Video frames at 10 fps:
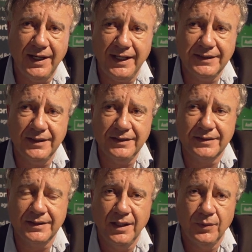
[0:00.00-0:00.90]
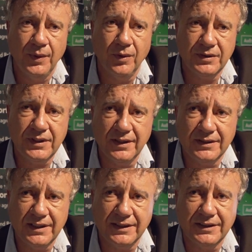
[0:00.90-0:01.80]
license, we also
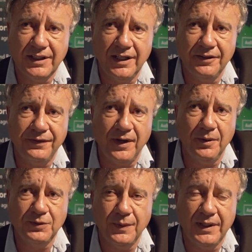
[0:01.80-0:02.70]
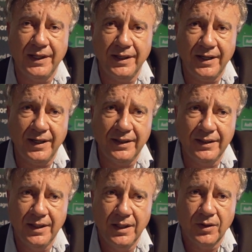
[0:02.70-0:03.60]
assist farms with
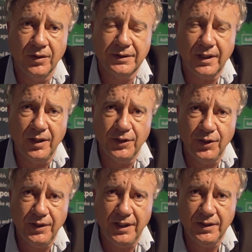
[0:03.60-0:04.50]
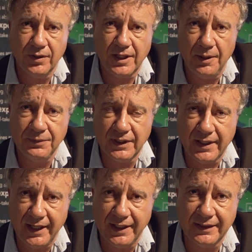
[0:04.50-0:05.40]
their control union, your CAMS
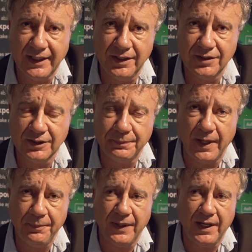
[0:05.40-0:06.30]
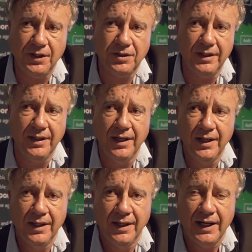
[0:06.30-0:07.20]
accreditations preparation,
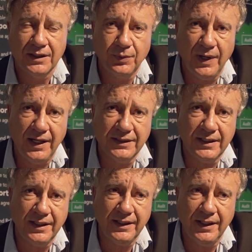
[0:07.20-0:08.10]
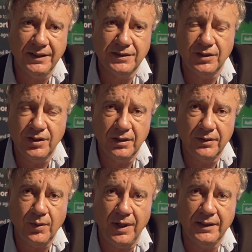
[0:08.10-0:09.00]
as well as Institute
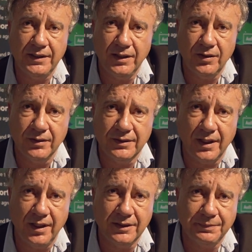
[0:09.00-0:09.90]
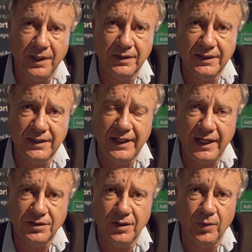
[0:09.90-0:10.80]
of Quality and Control, both
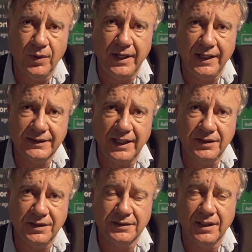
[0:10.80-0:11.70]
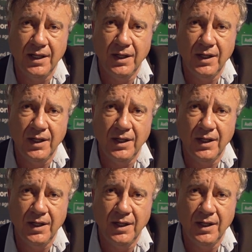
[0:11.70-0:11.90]
international organizations